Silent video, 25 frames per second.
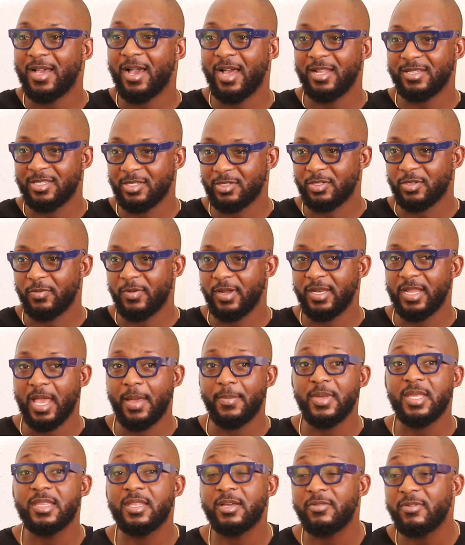artists already. I
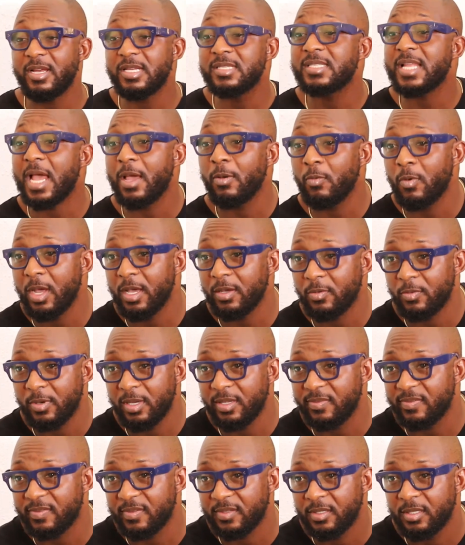mean, the rest I work
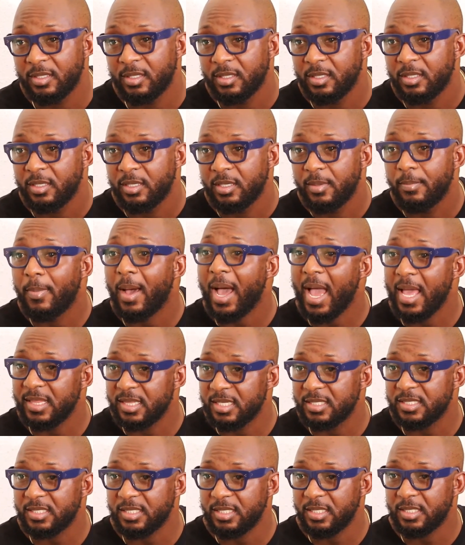with behind
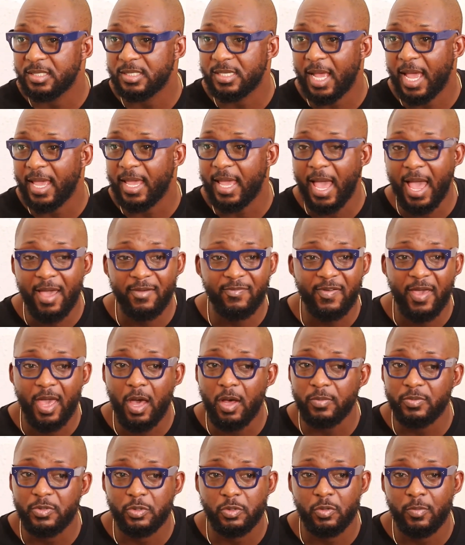the scenes. I've
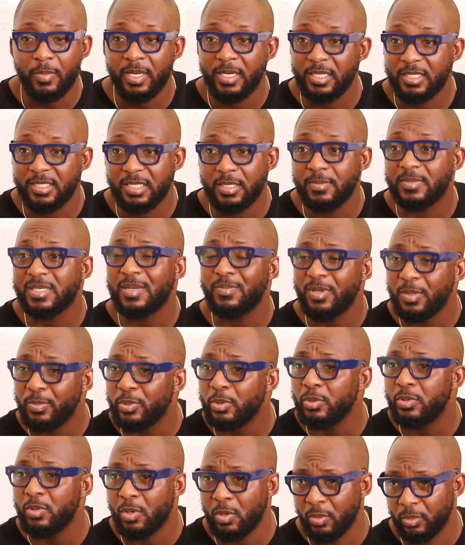helped so many teams, and
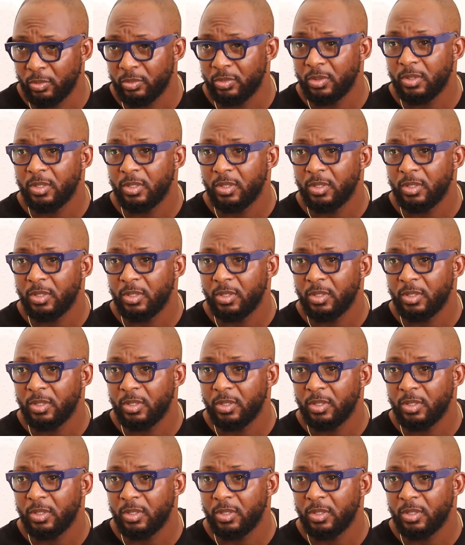people know